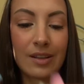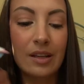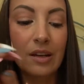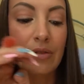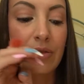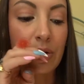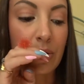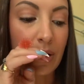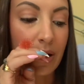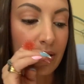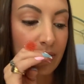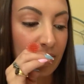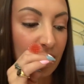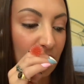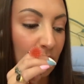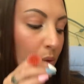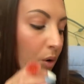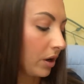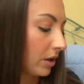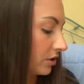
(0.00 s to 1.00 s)
If you ever
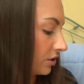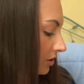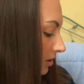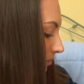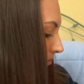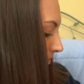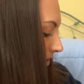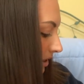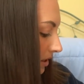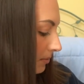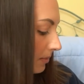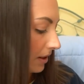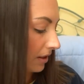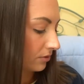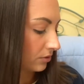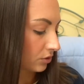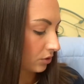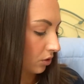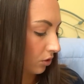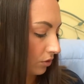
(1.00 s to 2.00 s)
watch the Mickey
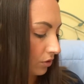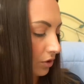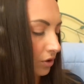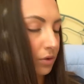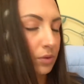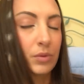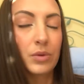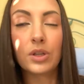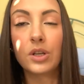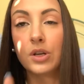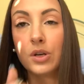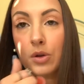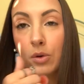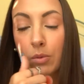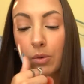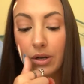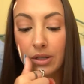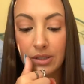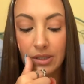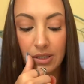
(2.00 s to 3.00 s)
Mouse cartoon, the new
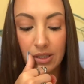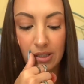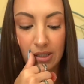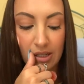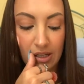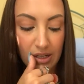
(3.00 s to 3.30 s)
ones,